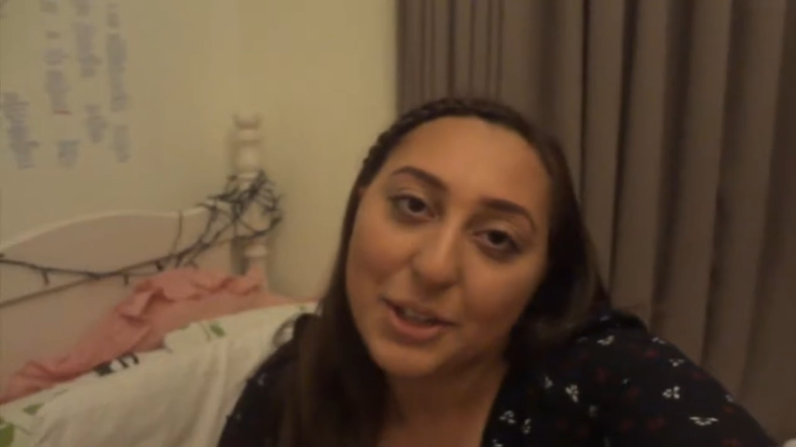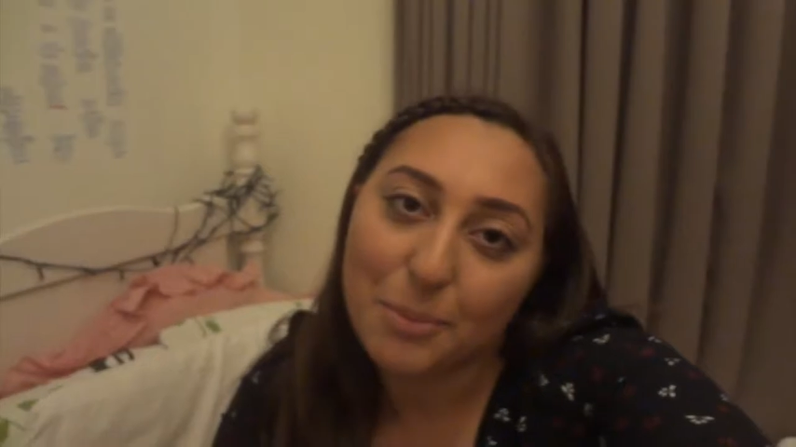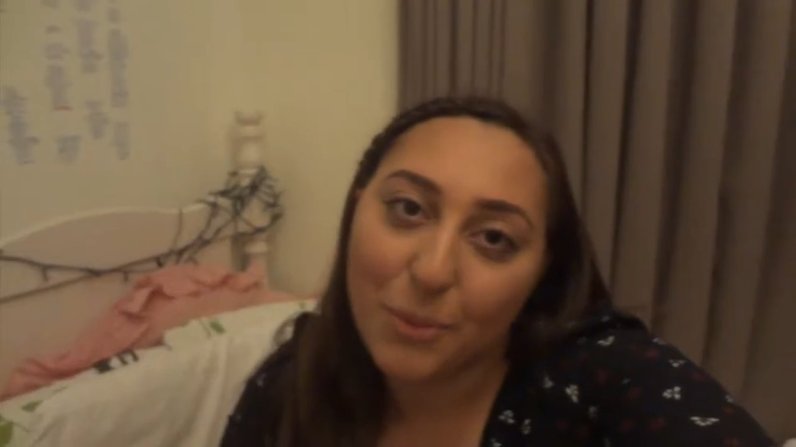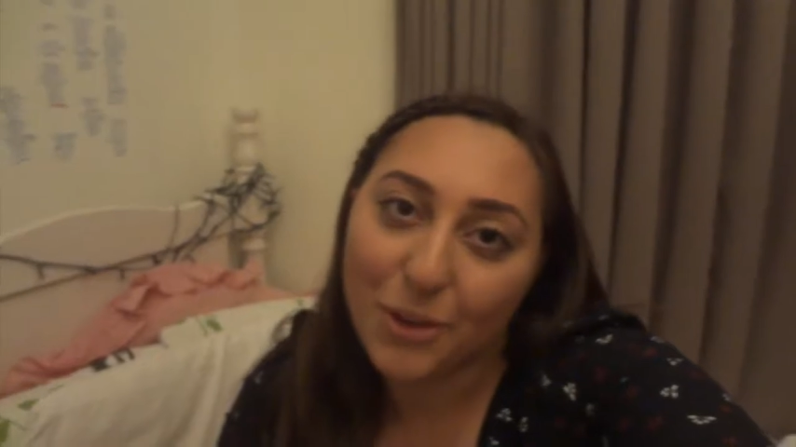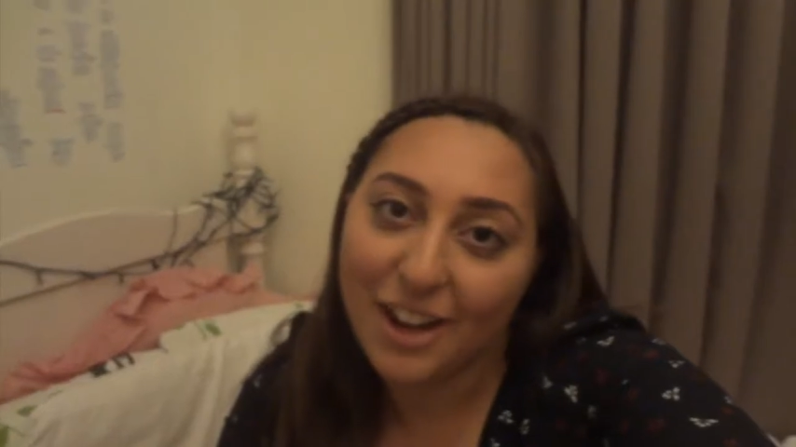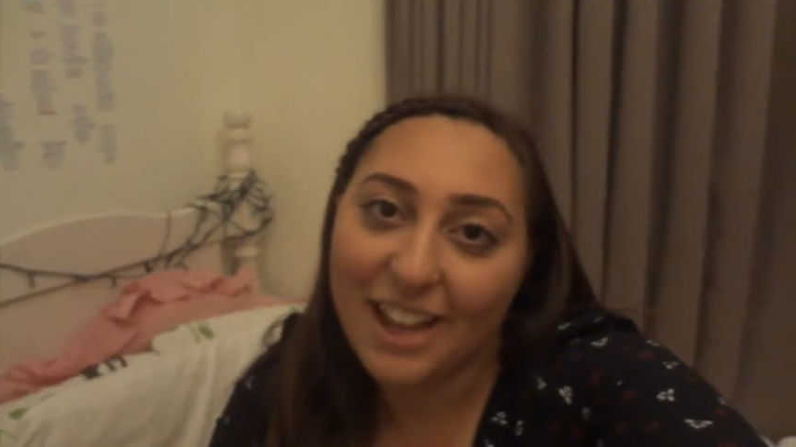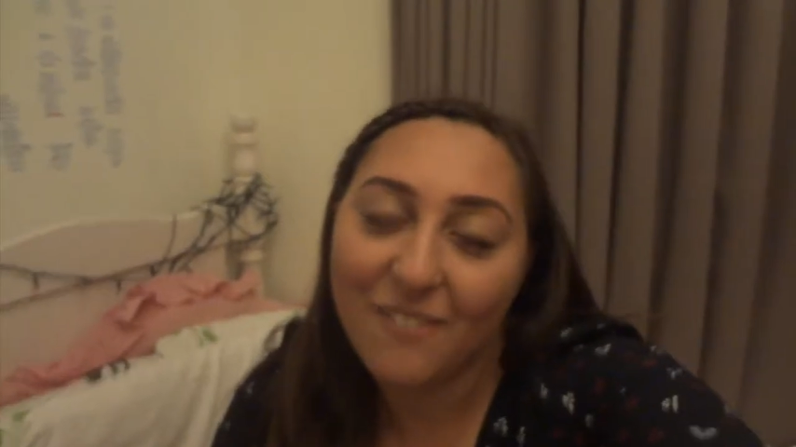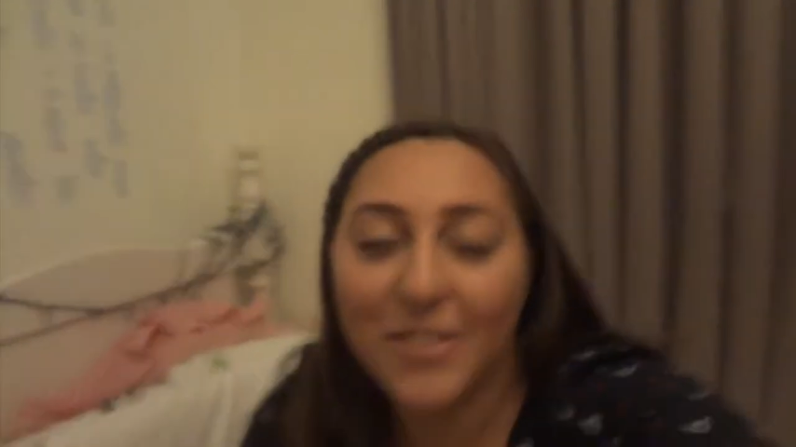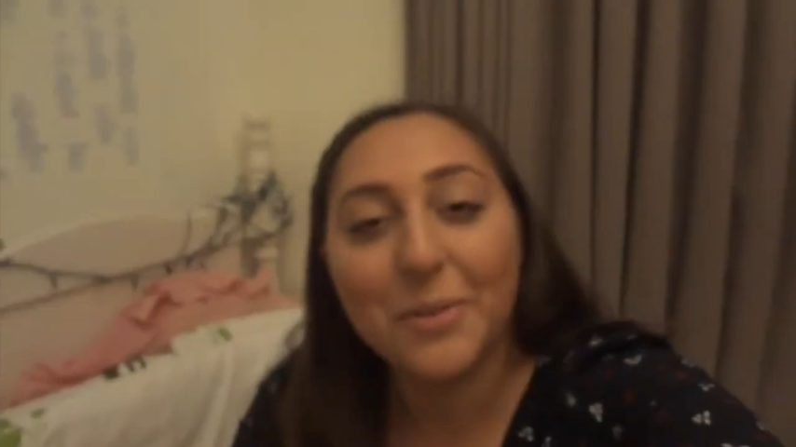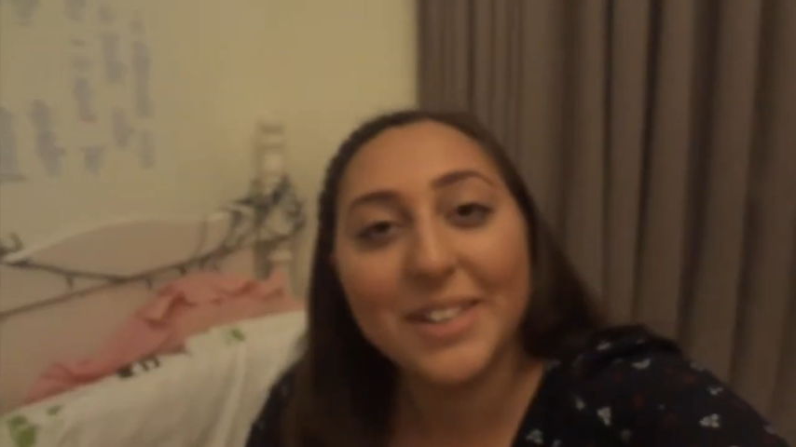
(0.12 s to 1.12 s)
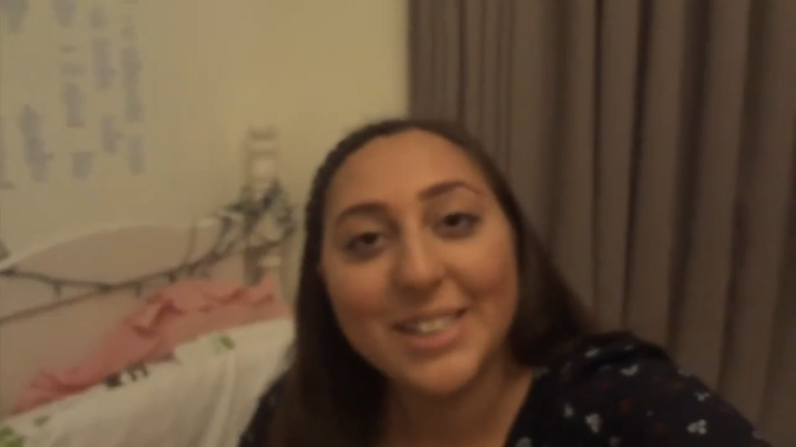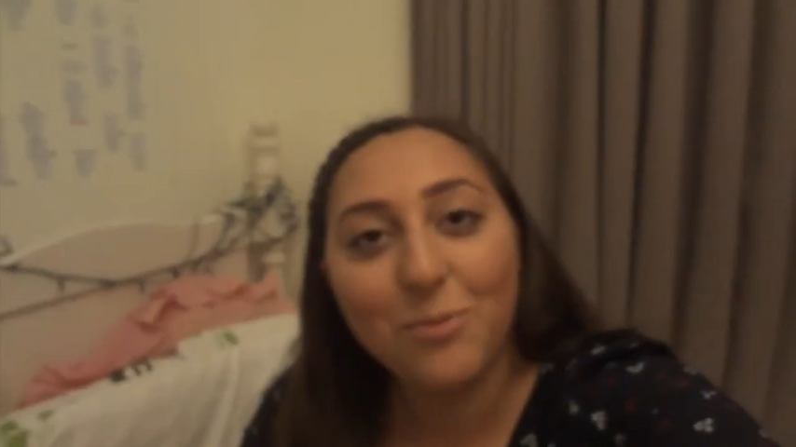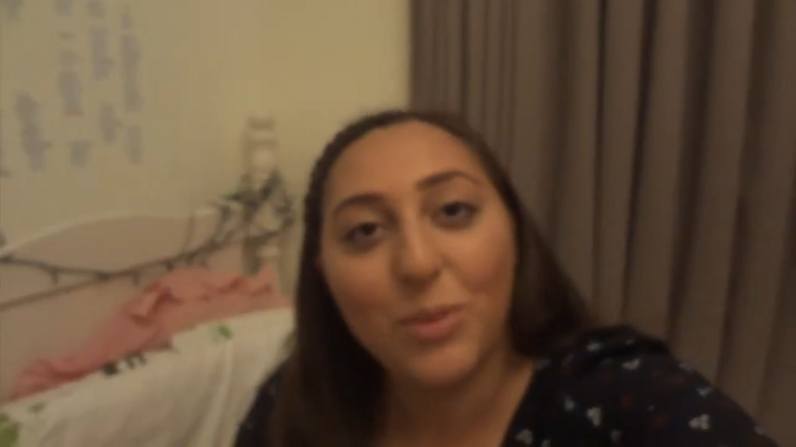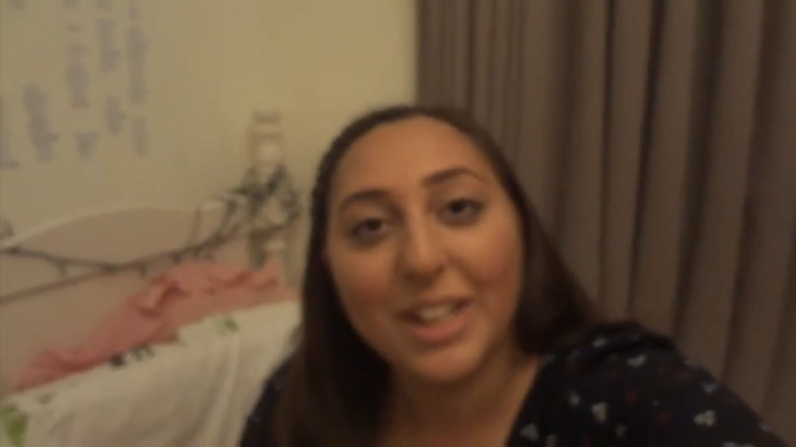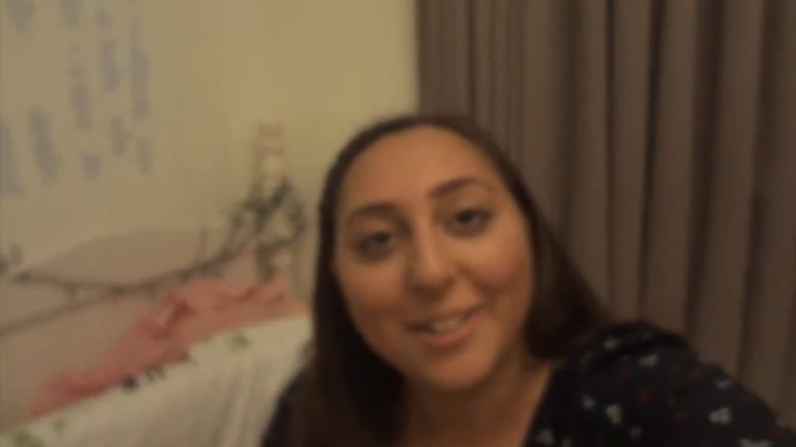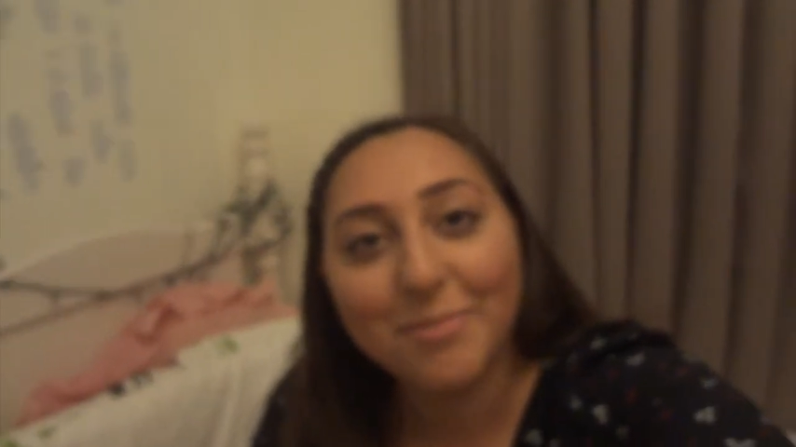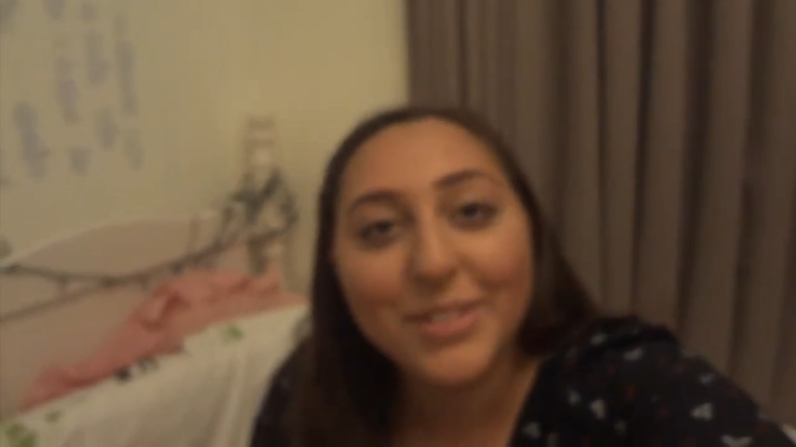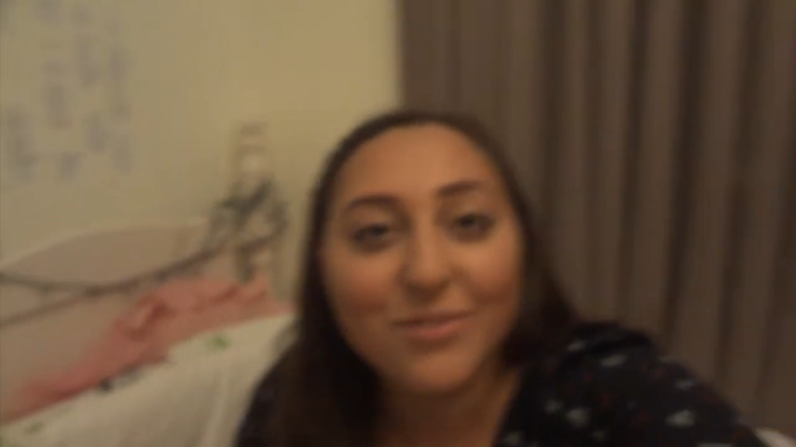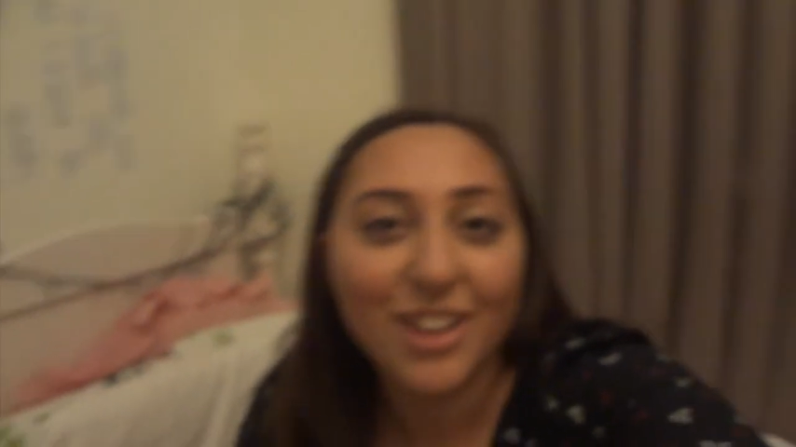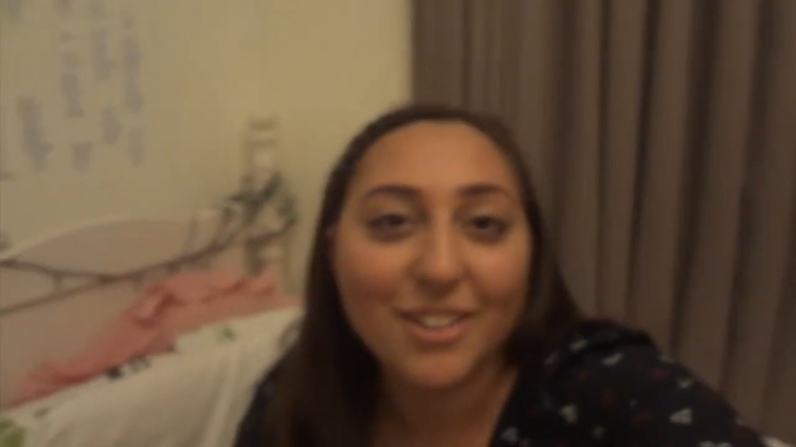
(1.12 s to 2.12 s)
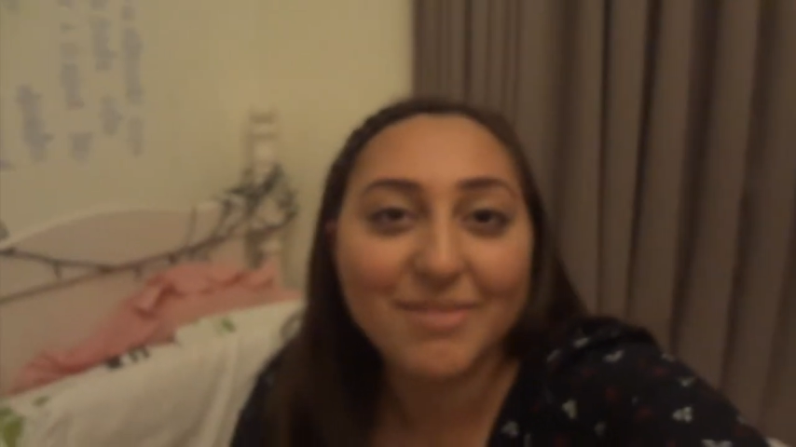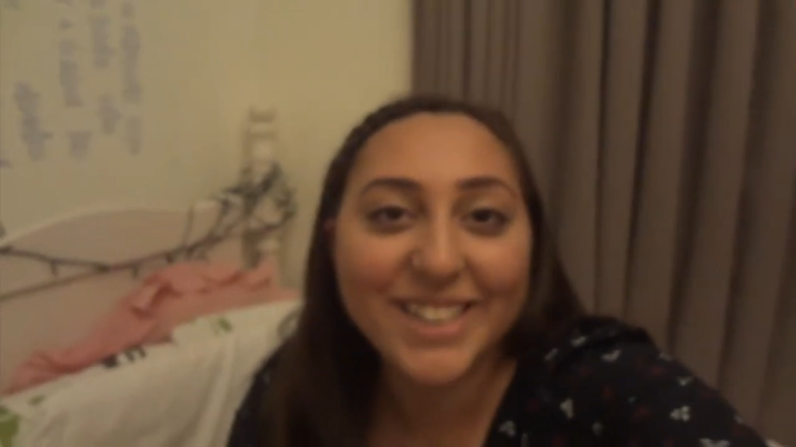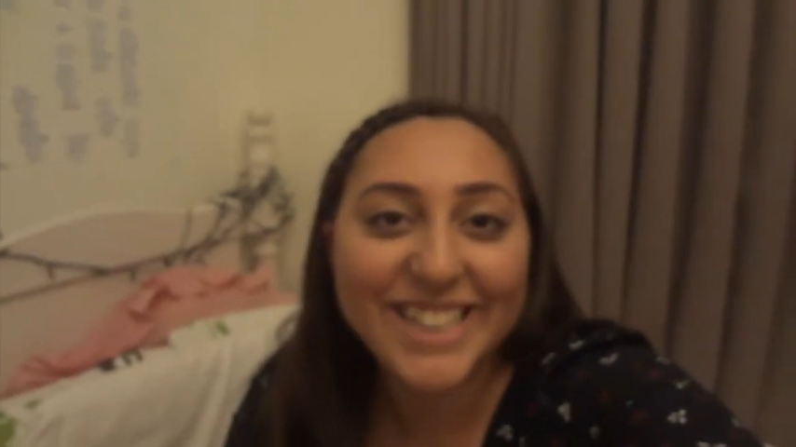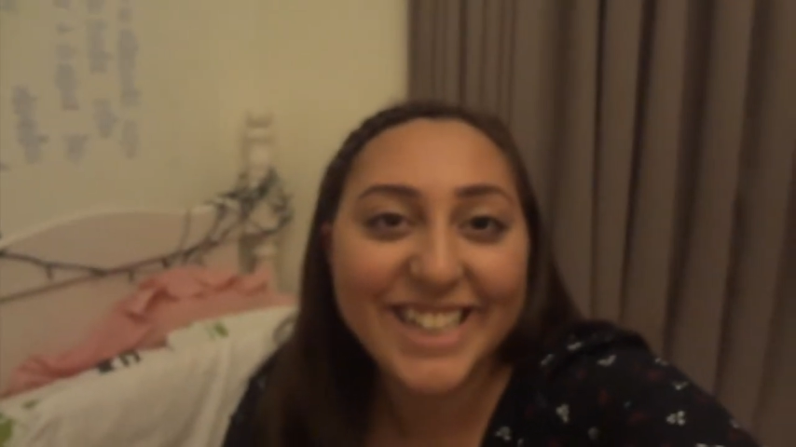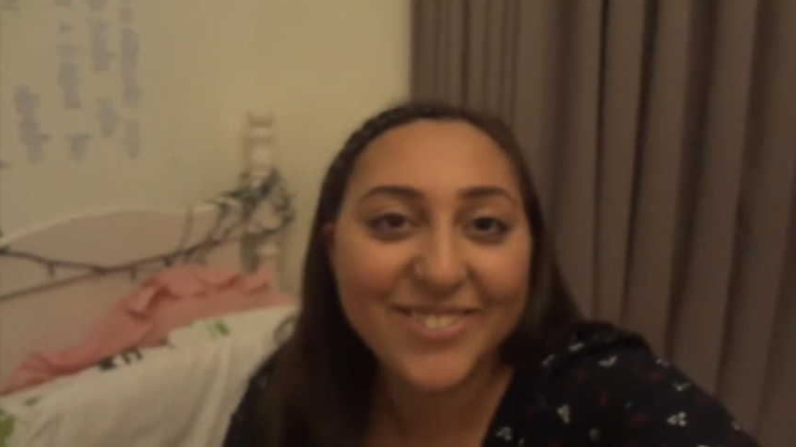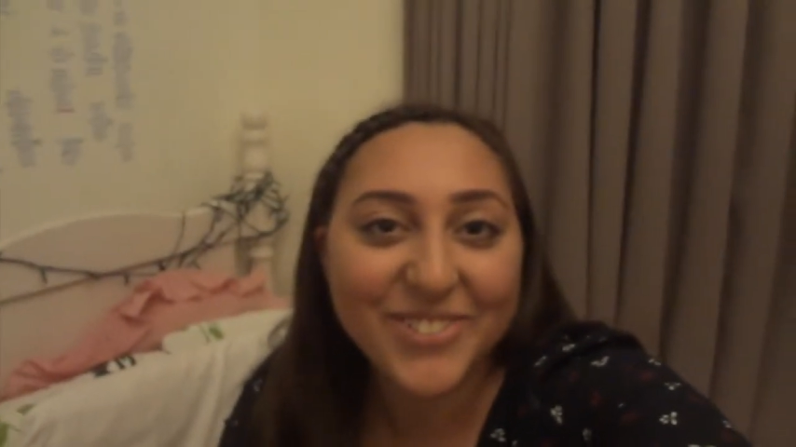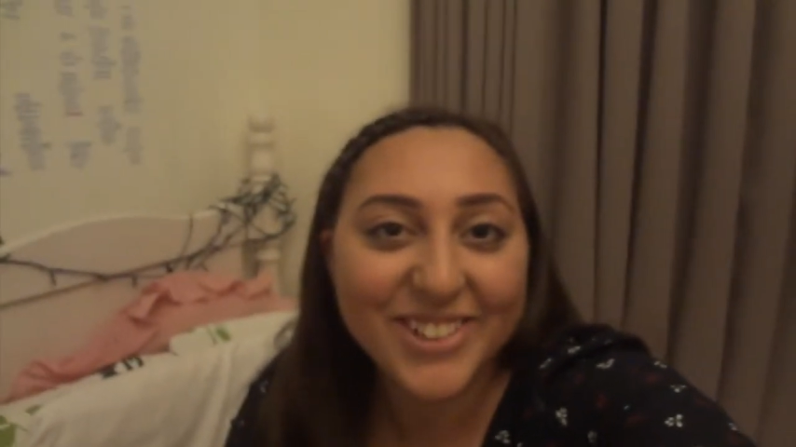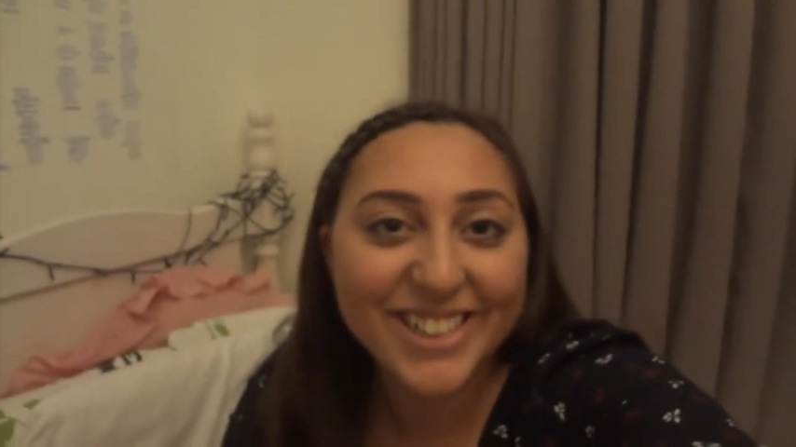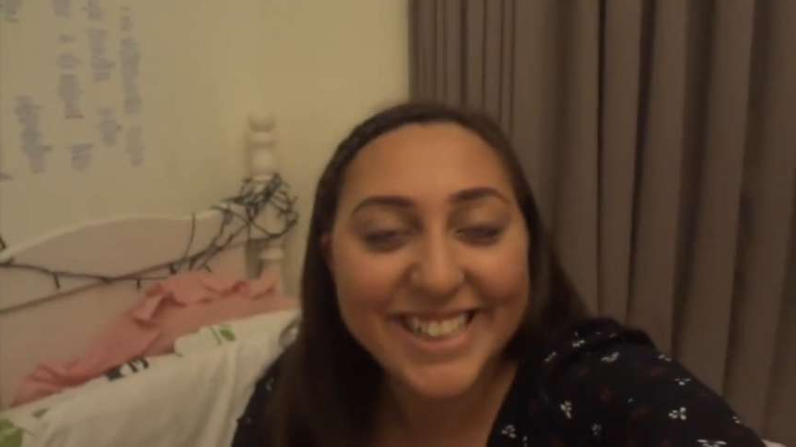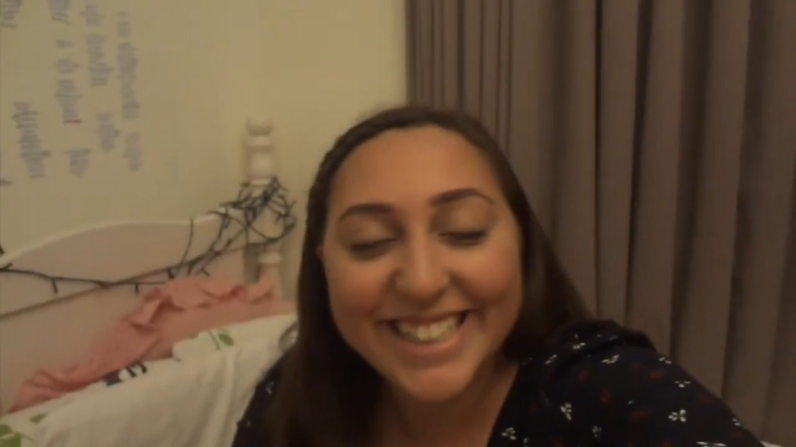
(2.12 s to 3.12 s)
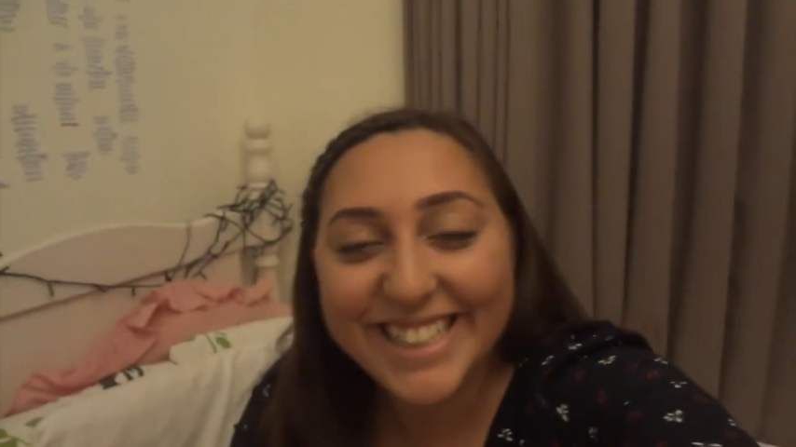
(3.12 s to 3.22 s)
Good morning, everyone. Welcome to Vlogmas Day 14.